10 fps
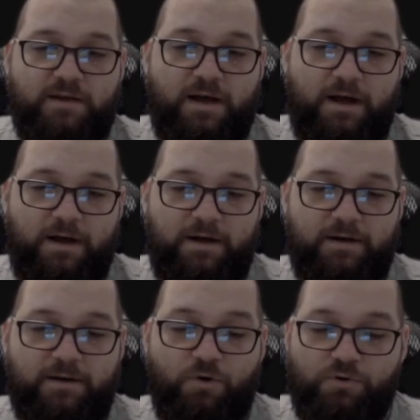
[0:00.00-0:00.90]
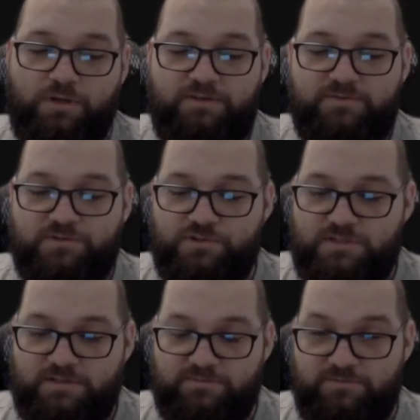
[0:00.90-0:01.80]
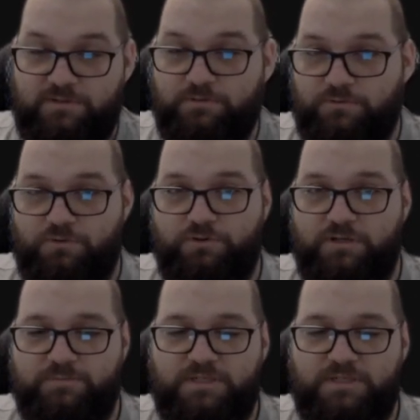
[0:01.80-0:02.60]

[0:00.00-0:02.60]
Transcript: or even just a vigor token,